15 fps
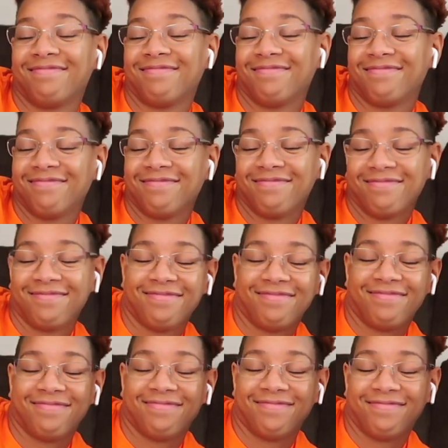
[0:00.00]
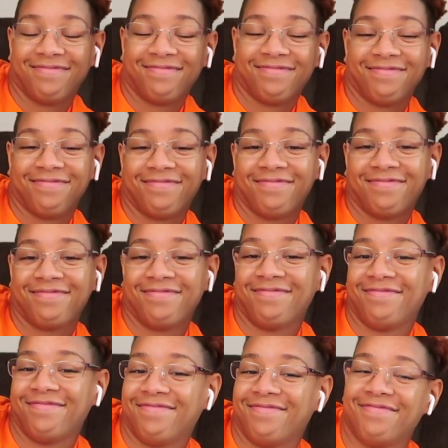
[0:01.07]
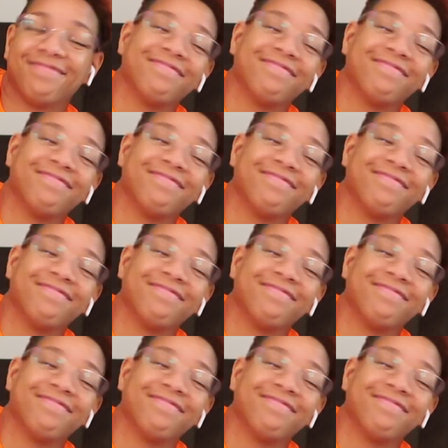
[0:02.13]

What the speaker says: This person isn't speaking.